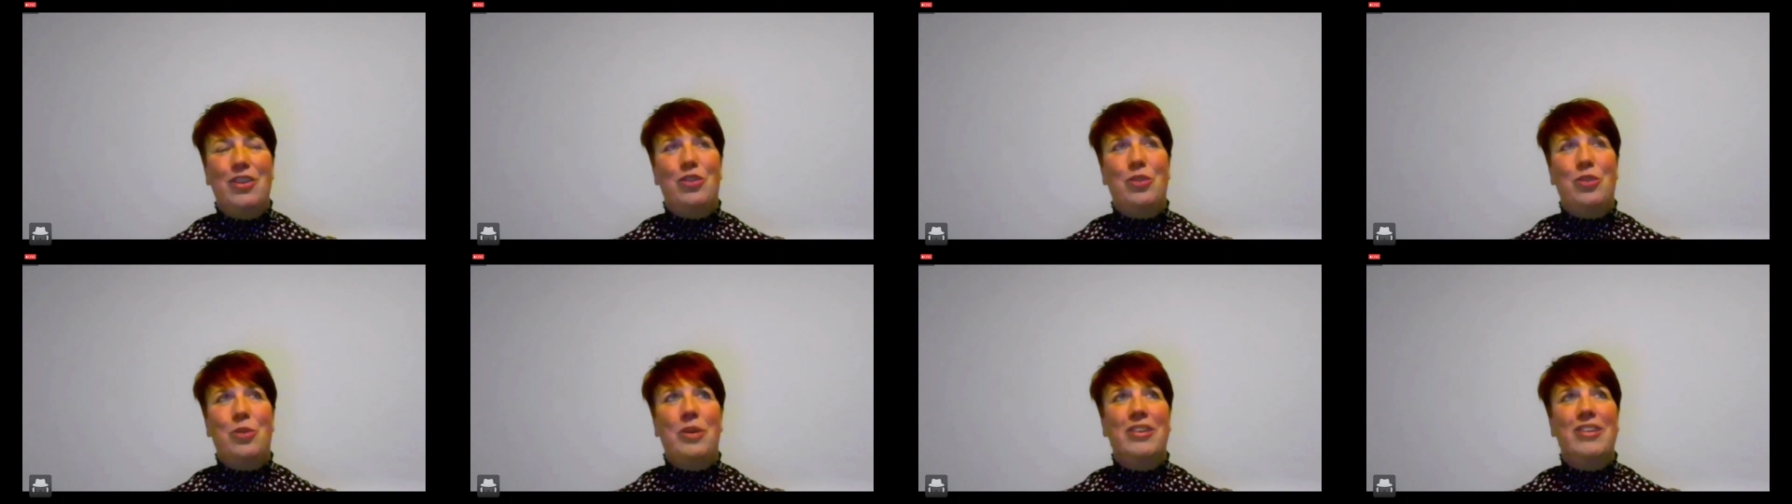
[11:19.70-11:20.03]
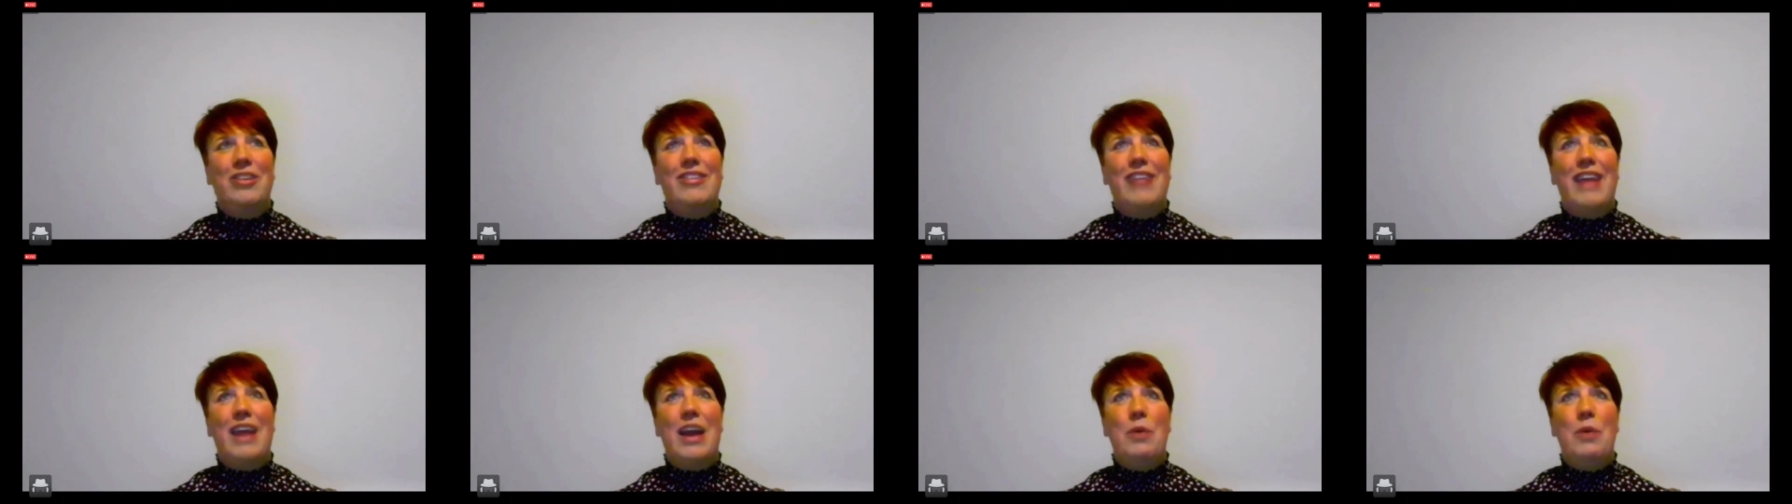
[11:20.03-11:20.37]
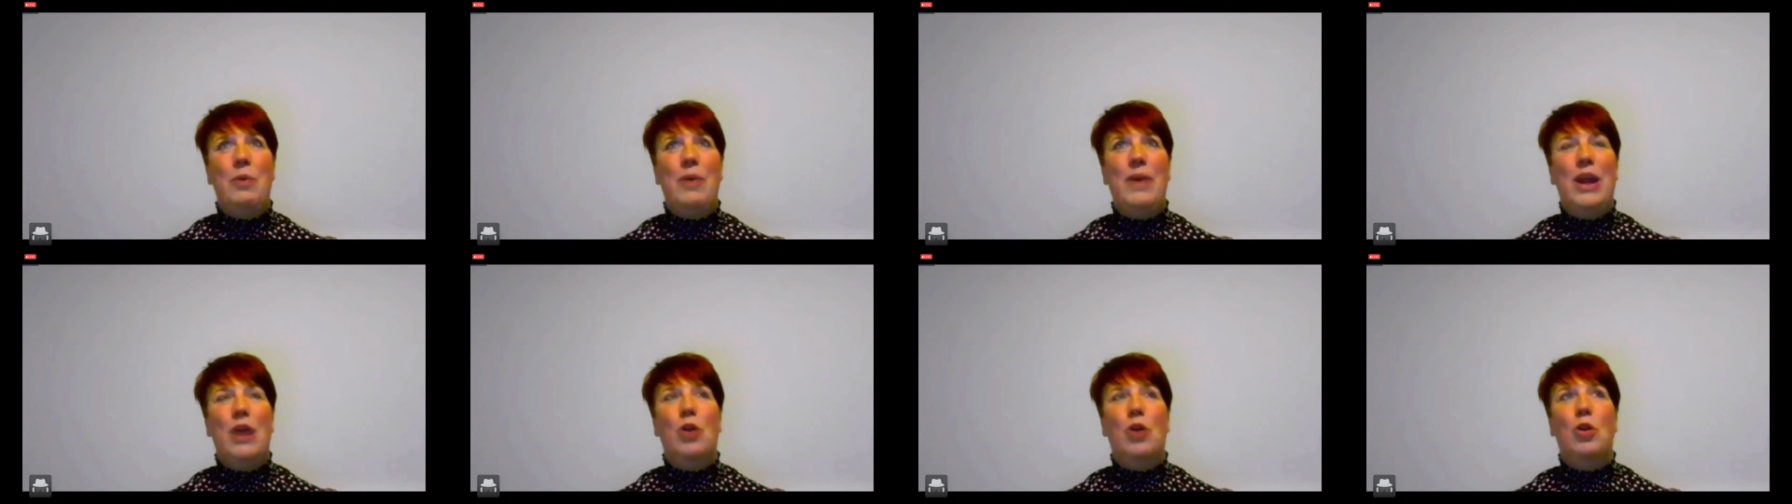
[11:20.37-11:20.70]
I just want to
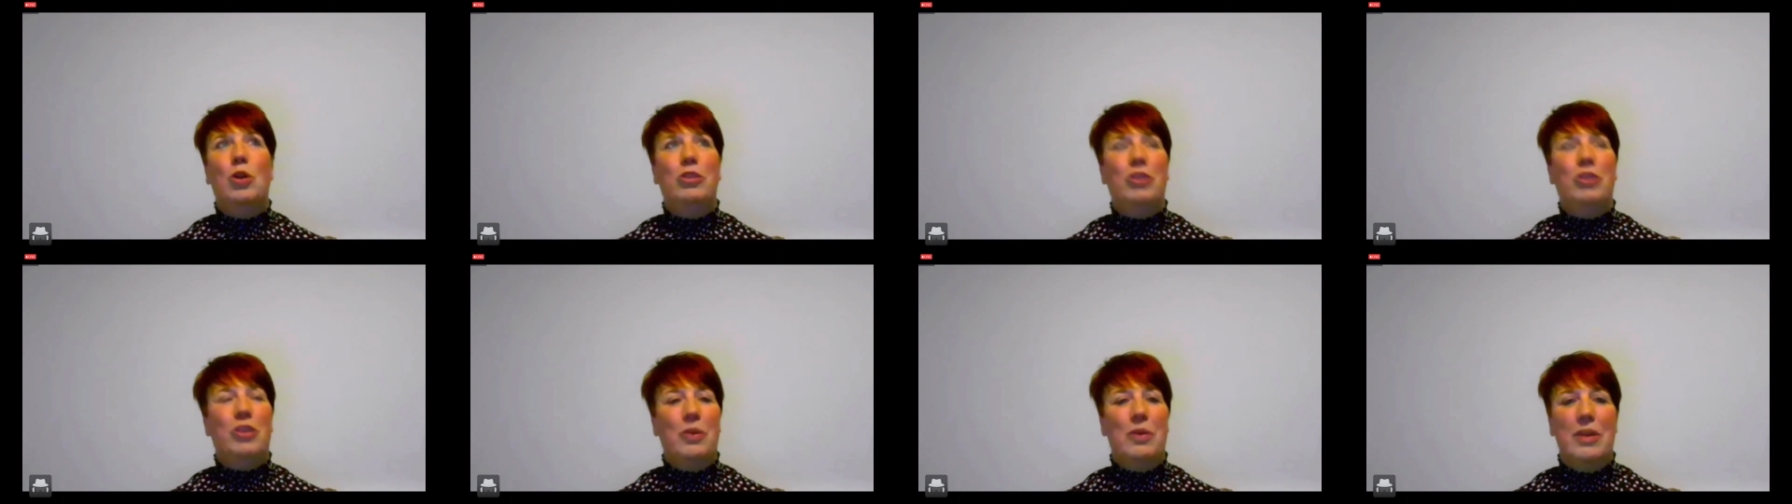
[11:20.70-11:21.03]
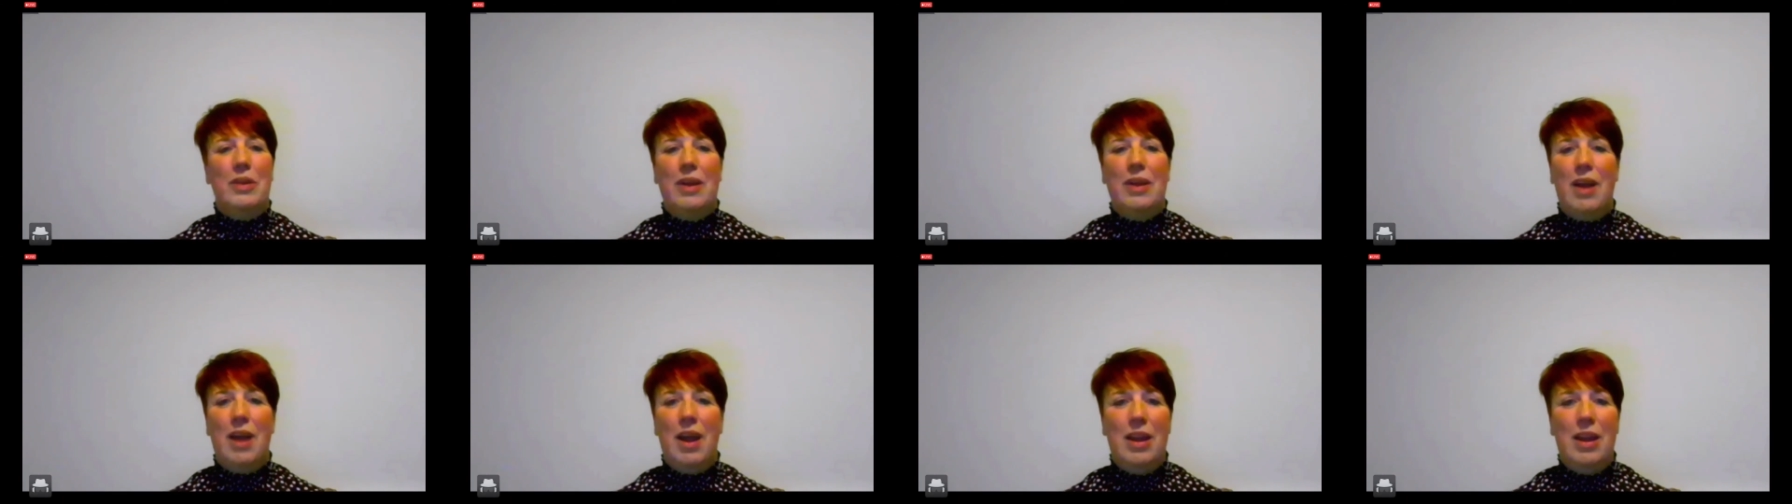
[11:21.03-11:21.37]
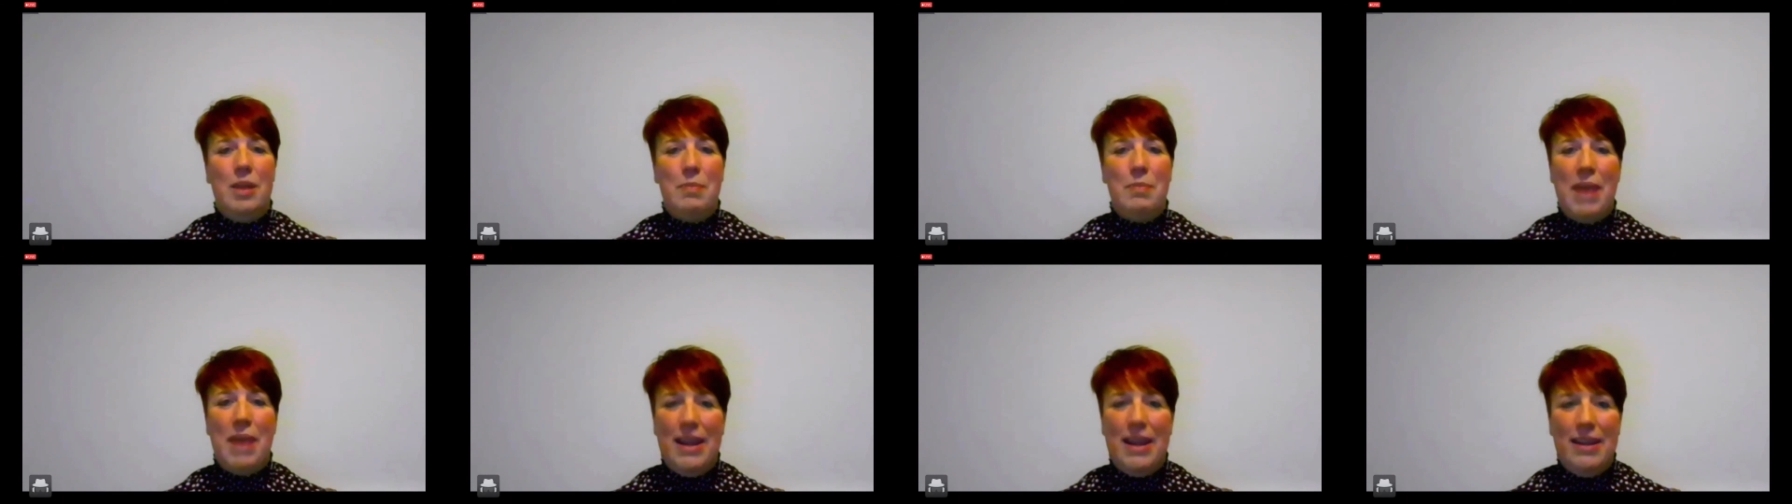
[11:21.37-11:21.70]
say we all do it,
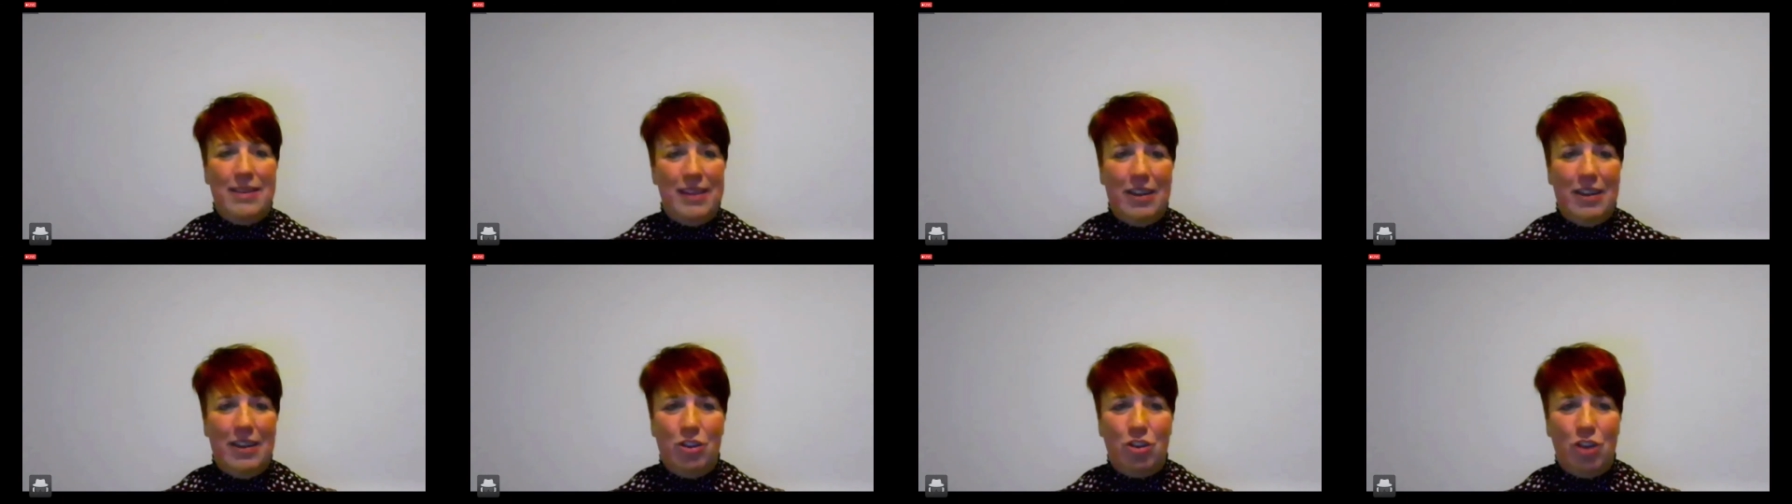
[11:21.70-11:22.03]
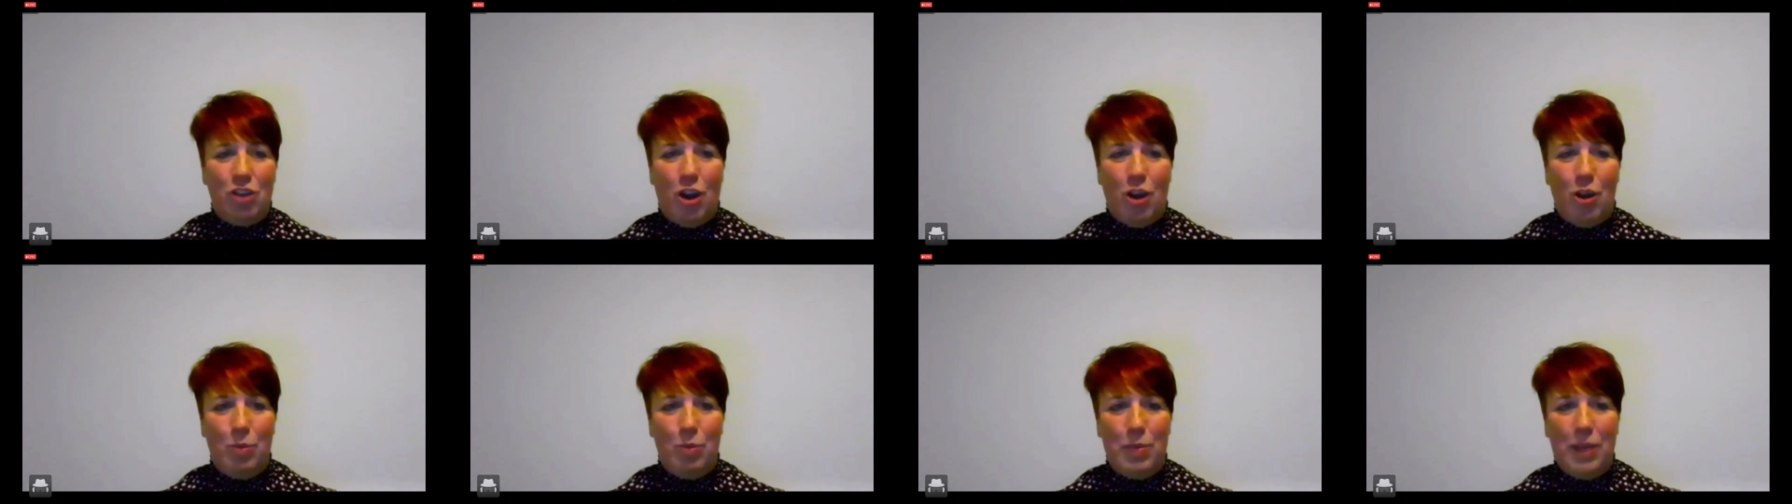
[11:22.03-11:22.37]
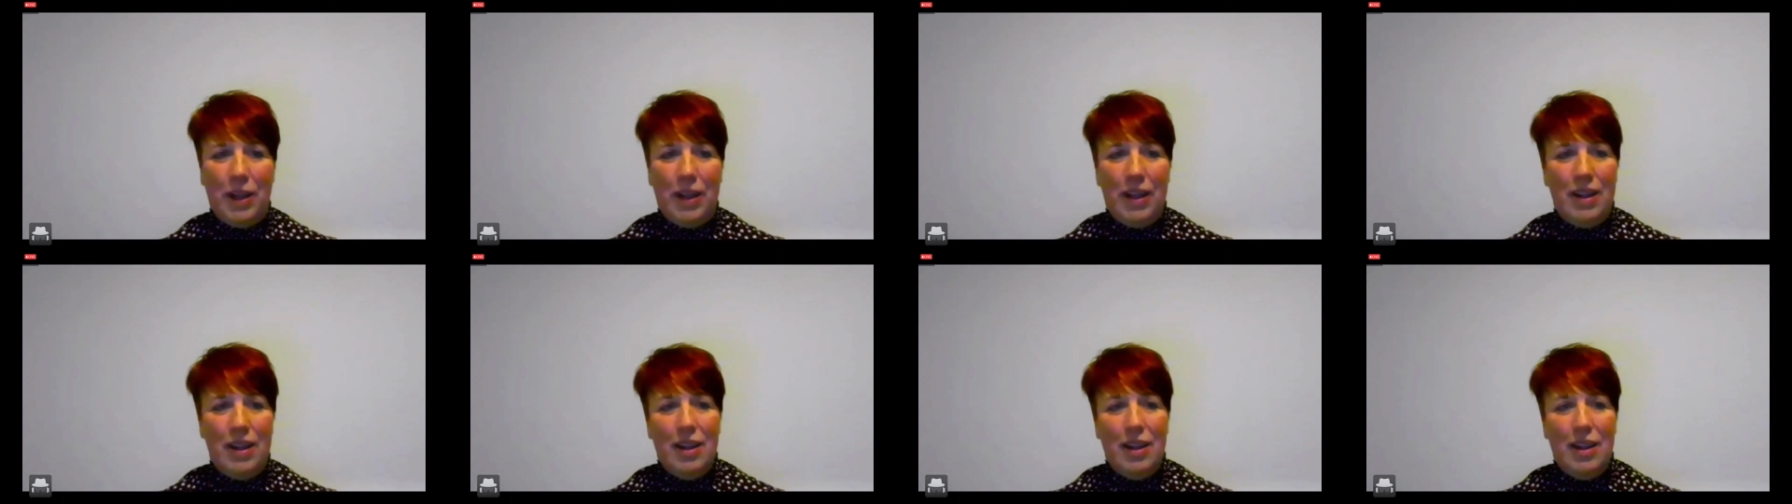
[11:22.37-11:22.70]
an amazing
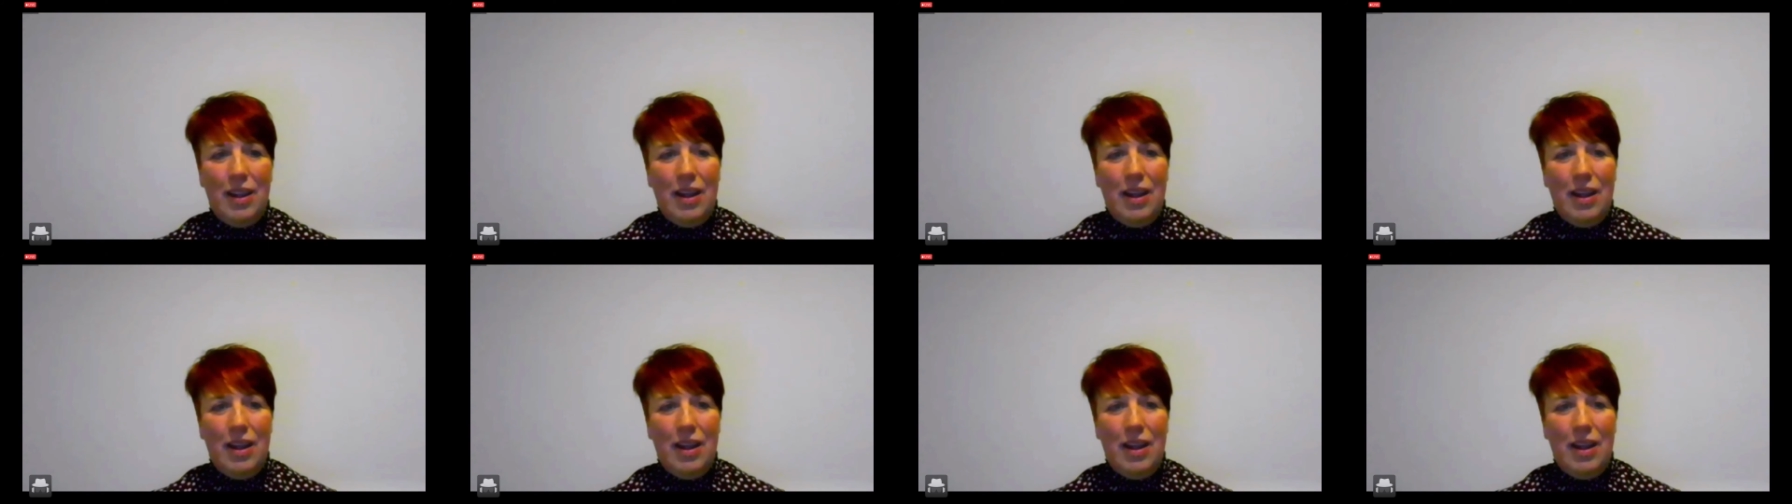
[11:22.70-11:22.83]
job